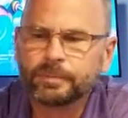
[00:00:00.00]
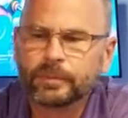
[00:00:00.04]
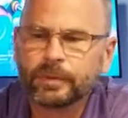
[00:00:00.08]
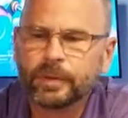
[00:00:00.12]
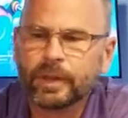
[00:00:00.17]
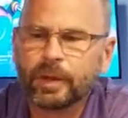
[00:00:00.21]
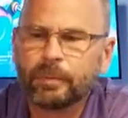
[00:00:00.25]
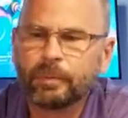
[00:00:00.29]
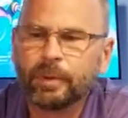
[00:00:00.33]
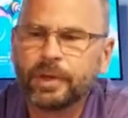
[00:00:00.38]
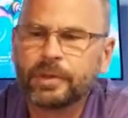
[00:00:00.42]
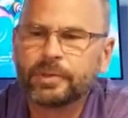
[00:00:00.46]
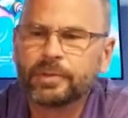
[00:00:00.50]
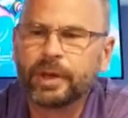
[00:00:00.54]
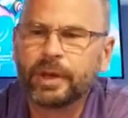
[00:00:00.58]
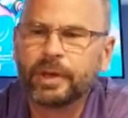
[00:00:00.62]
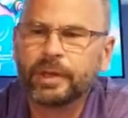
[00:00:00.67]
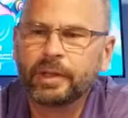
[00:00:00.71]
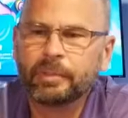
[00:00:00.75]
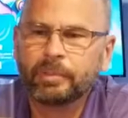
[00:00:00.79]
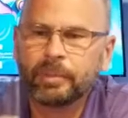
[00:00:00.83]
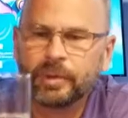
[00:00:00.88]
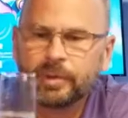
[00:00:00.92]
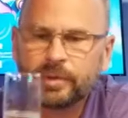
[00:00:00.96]
Now, when I try
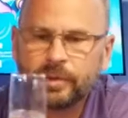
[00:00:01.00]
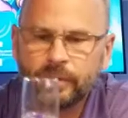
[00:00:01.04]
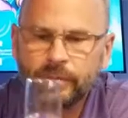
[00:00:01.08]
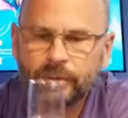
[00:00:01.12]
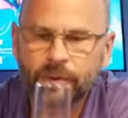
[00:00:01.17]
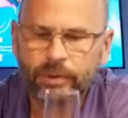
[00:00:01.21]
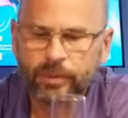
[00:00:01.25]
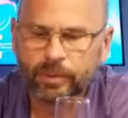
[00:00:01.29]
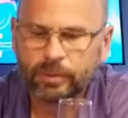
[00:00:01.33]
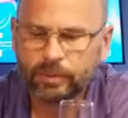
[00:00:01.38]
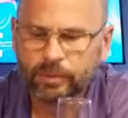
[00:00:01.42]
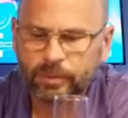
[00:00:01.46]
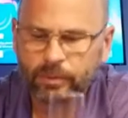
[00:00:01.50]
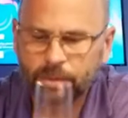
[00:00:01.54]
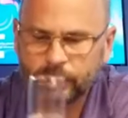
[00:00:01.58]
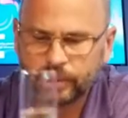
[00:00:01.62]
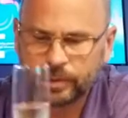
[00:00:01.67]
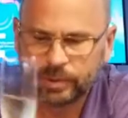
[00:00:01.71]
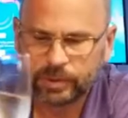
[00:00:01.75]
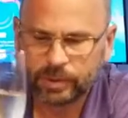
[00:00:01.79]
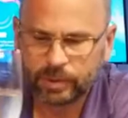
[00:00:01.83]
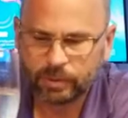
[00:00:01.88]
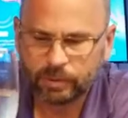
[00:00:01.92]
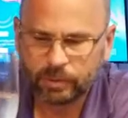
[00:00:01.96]
number two,
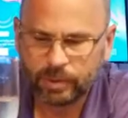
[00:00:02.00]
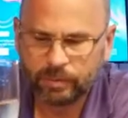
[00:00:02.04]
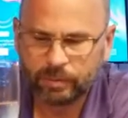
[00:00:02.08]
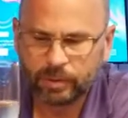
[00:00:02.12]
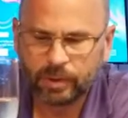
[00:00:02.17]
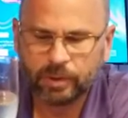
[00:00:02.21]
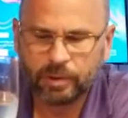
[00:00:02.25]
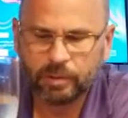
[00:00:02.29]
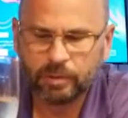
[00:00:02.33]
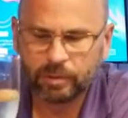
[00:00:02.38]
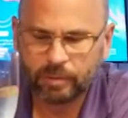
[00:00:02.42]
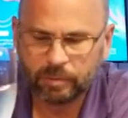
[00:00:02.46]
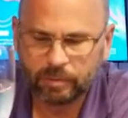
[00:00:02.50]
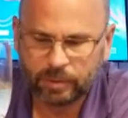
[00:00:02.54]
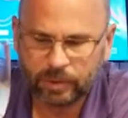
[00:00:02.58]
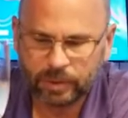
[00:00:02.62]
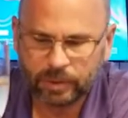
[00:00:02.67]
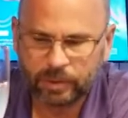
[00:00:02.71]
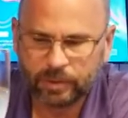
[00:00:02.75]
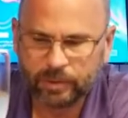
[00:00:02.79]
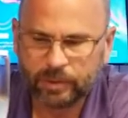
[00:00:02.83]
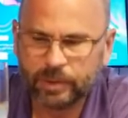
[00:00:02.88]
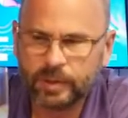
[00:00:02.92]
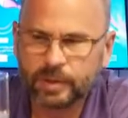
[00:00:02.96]
which we've already
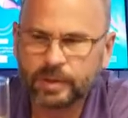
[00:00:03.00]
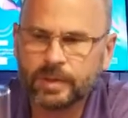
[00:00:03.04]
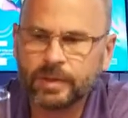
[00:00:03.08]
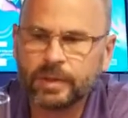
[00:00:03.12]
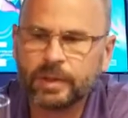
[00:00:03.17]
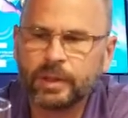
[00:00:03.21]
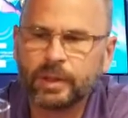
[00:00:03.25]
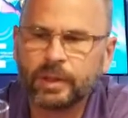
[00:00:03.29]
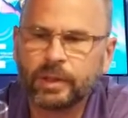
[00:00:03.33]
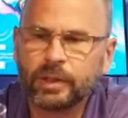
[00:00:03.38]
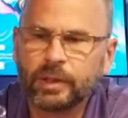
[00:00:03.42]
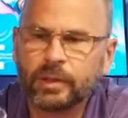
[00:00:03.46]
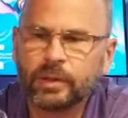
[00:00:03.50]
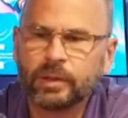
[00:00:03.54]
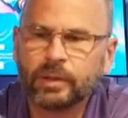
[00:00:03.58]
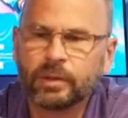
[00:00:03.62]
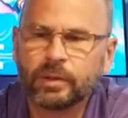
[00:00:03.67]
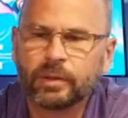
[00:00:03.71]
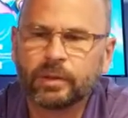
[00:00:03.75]
revealed is the